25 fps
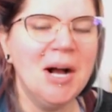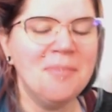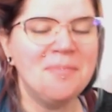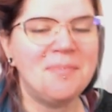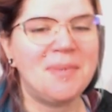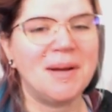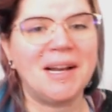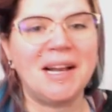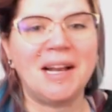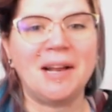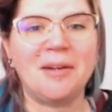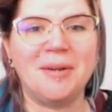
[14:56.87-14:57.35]

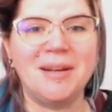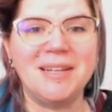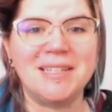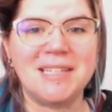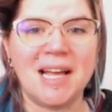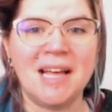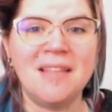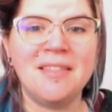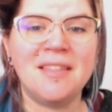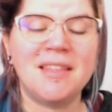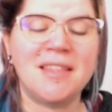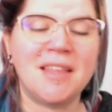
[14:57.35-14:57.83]
But anyways,
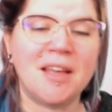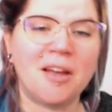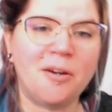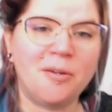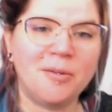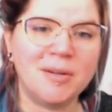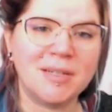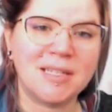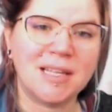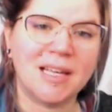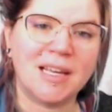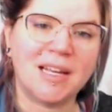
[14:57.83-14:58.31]
and then they
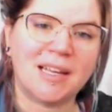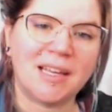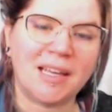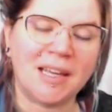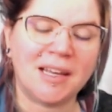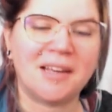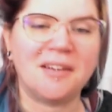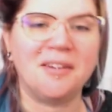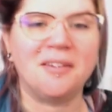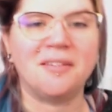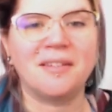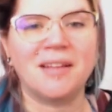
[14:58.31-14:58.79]
always like,
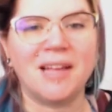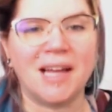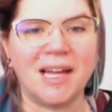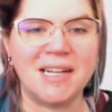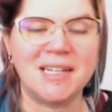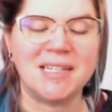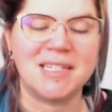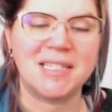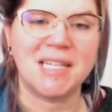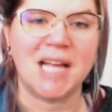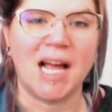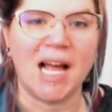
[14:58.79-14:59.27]
you know,
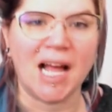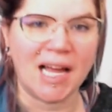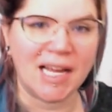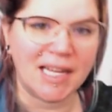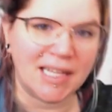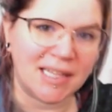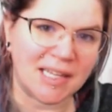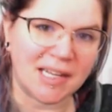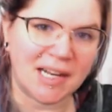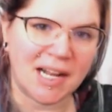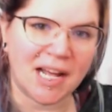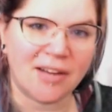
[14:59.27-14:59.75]
kind of sigh
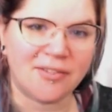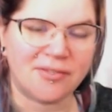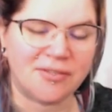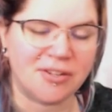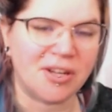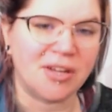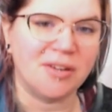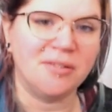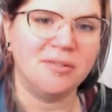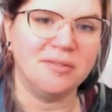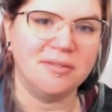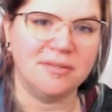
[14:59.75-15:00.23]
and then have
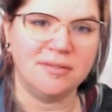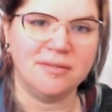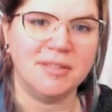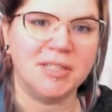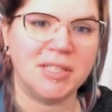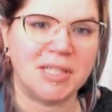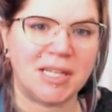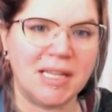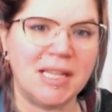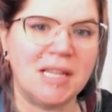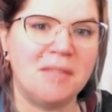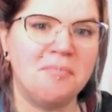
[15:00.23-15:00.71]
to go
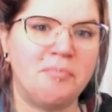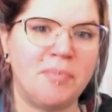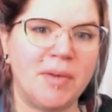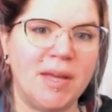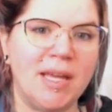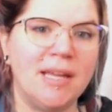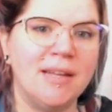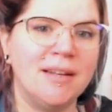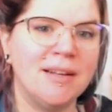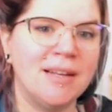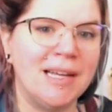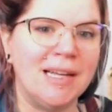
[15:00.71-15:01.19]
look in the
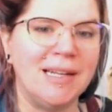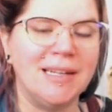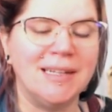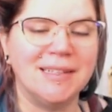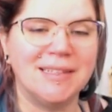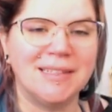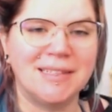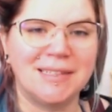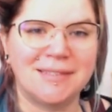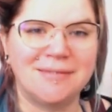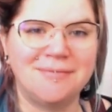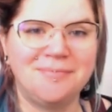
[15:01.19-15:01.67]
bin,
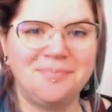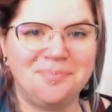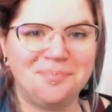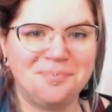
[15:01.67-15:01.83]
and